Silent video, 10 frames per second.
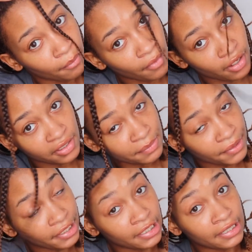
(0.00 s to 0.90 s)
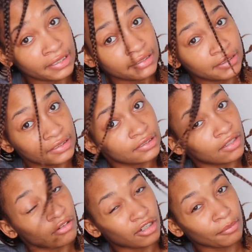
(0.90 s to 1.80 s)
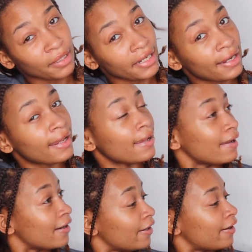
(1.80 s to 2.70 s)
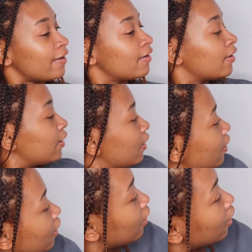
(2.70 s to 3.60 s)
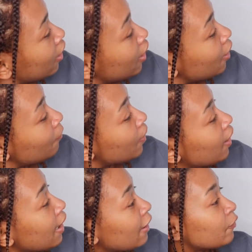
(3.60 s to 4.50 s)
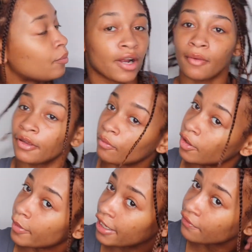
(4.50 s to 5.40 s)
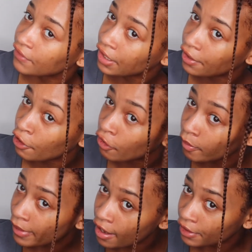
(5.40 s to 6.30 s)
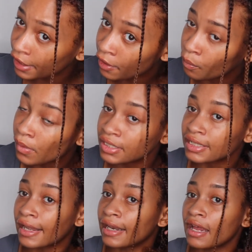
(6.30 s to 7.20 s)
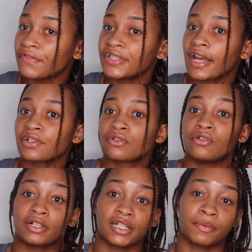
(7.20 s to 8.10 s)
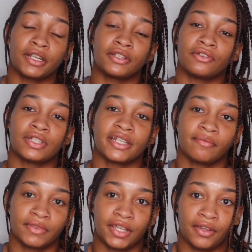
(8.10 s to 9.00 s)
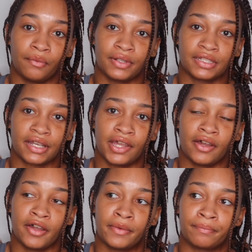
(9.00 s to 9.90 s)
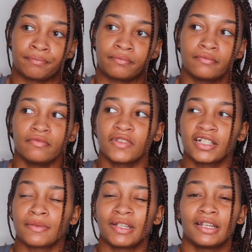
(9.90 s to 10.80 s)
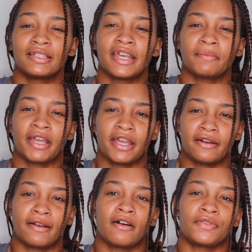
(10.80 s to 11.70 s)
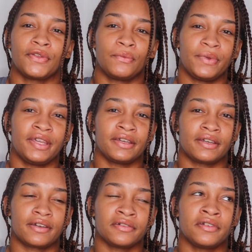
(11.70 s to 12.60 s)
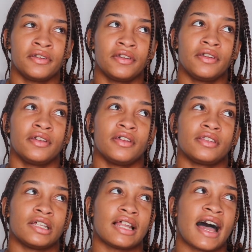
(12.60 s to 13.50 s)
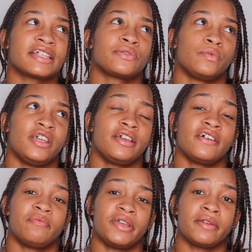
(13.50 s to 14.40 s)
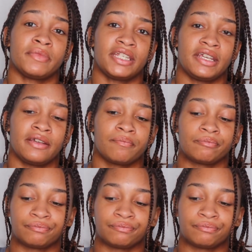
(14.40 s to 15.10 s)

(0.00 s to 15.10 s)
box braids on my hair um i probably will make a video about it once i get out of tech school because i'm going to do the same thing once i um because i'm going to take my hair out the week the last week of bmt